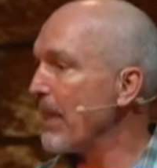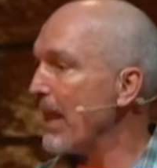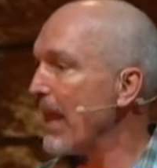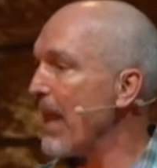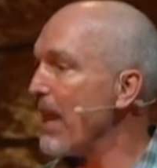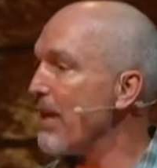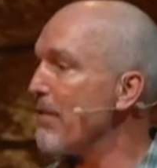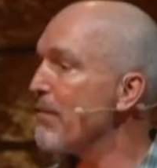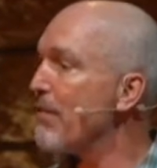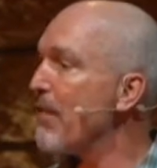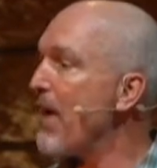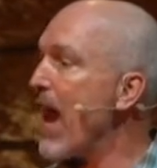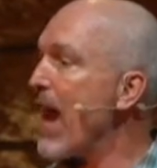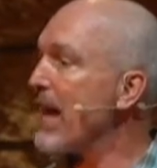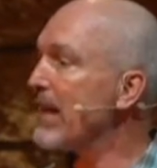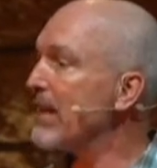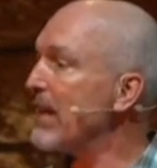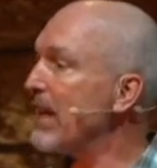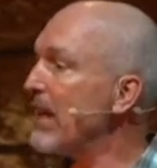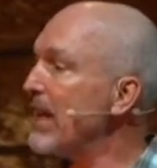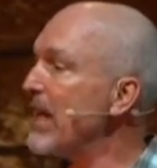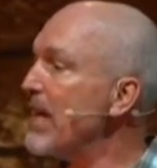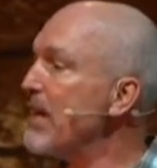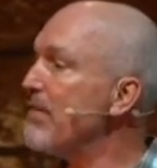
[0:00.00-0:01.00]
In fact,
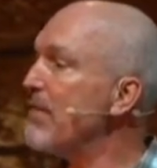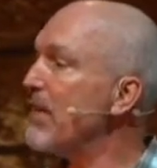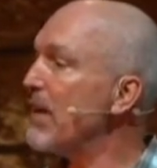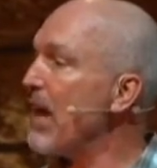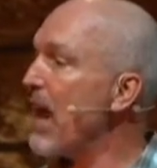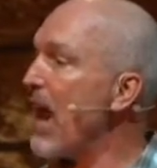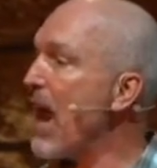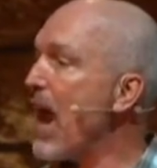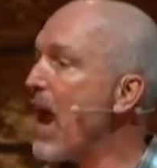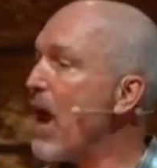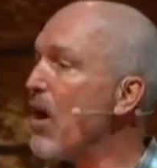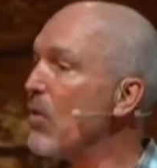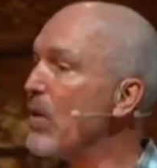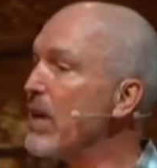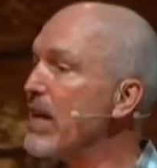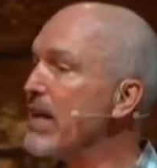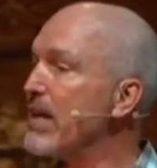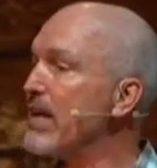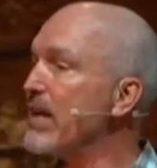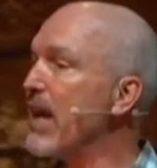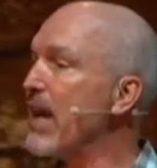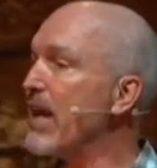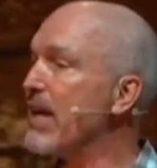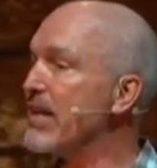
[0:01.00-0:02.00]
even how he
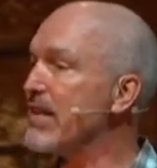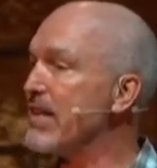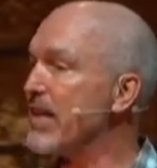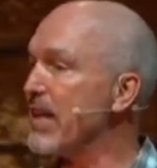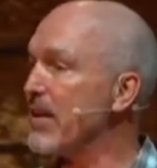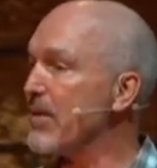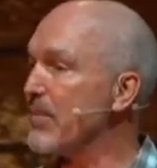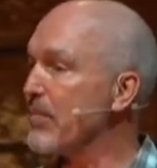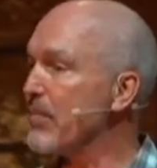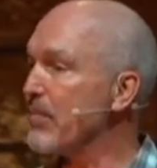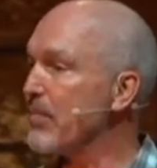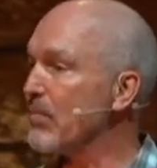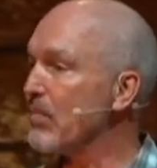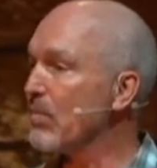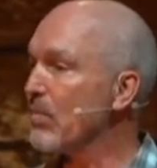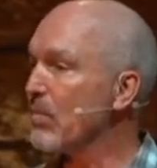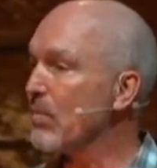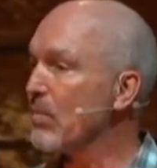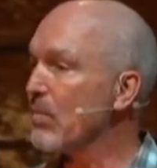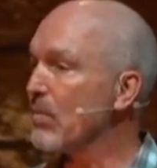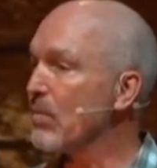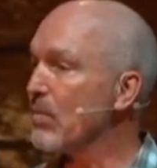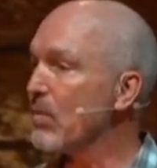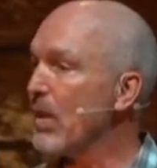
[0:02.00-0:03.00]
does it
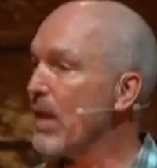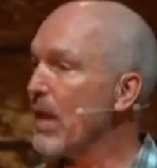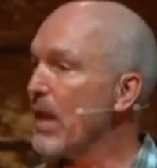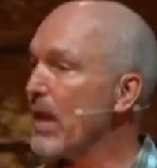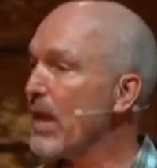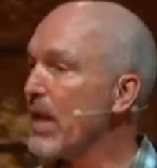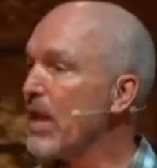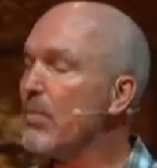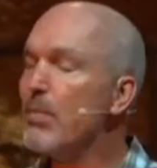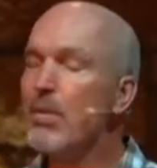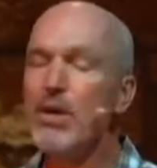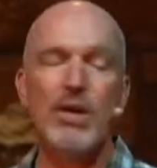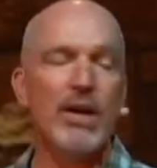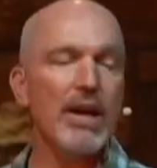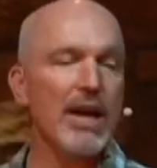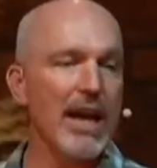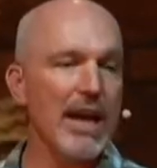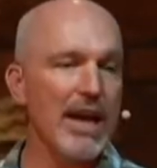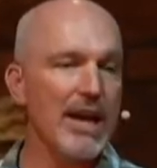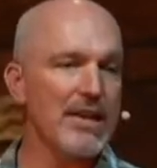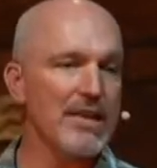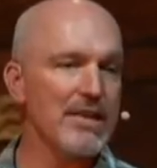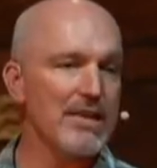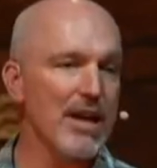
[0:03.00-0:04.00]

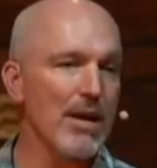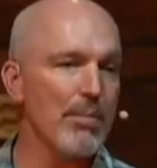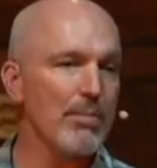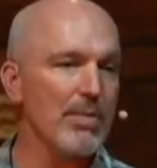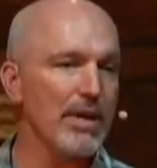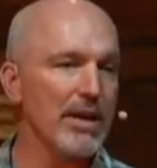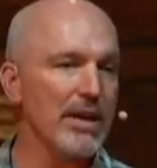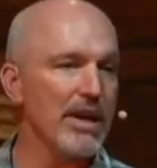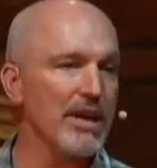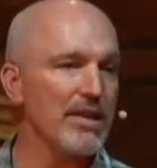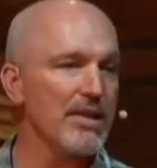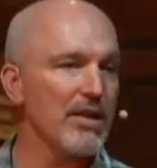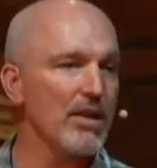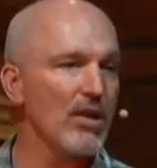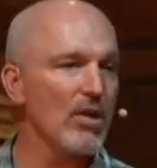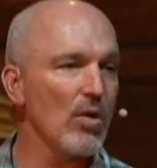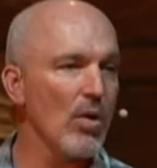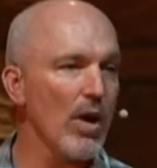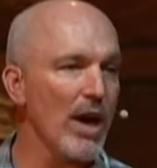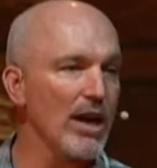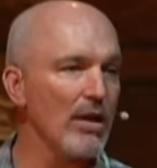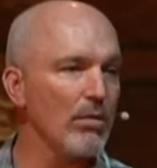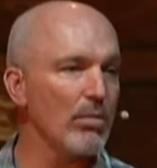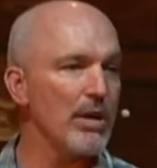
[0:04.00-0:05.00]
communicates something that's
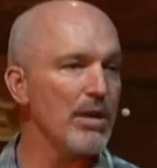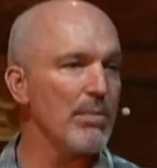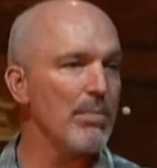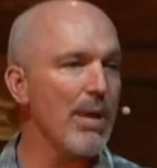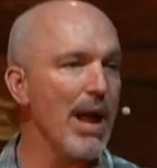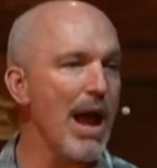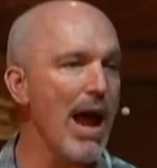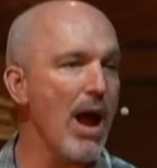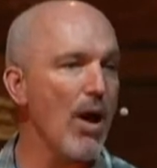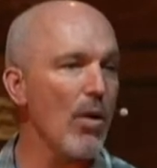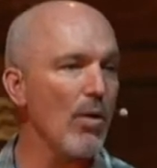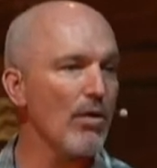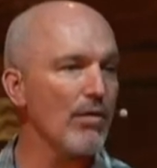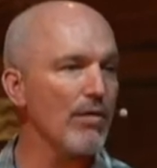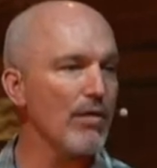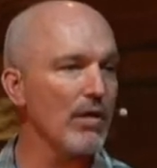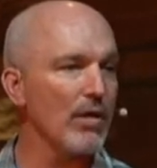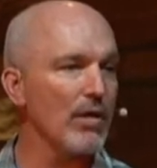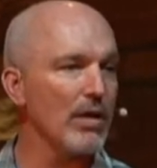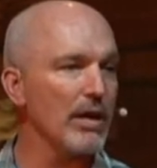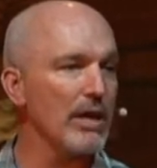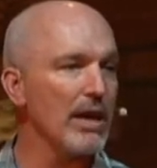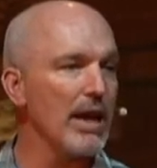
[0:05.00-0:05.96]
incredibly powerful. And,